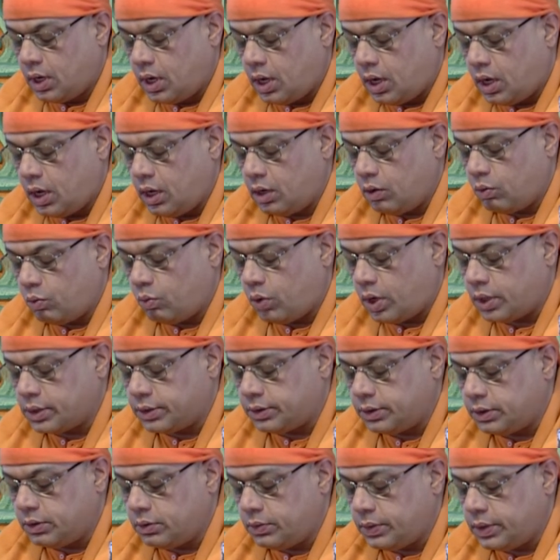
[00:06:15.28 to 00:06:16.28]
or
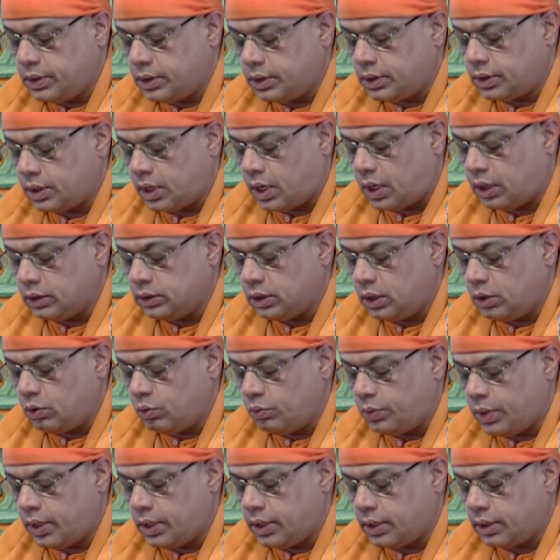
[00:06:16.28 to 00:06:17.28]
whatever other
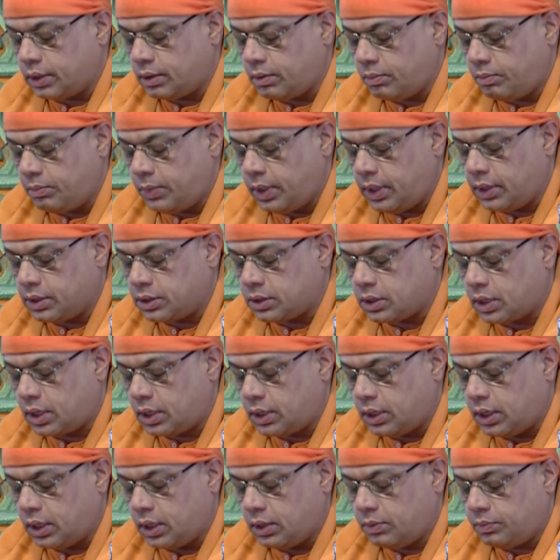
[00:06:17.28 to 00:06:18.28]
work may
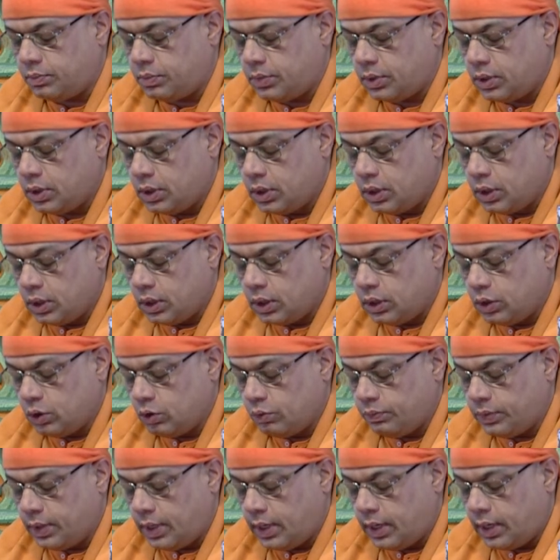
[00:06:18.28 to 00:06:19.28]
turn up, you
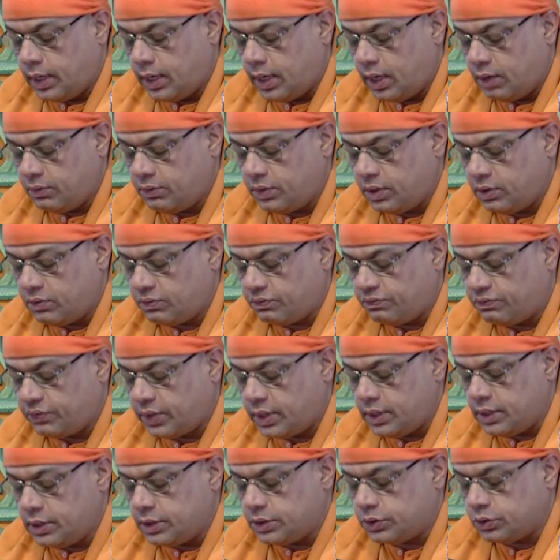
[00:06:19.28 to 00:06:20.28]
will never
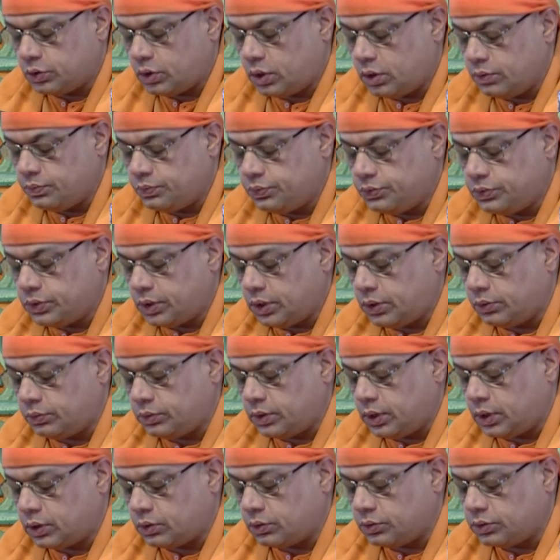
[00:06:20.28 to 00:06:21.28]
fail to observe
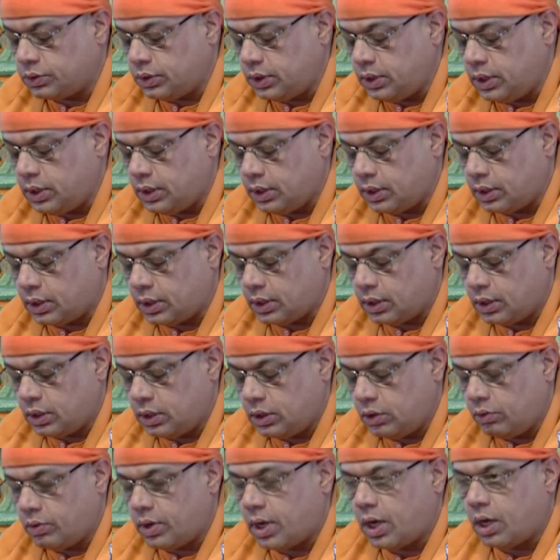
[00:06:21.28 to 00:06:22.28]
the routine
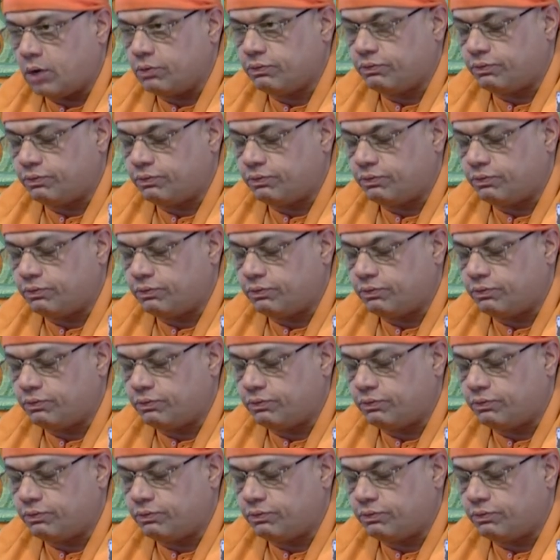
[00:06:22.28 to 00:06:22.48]
you have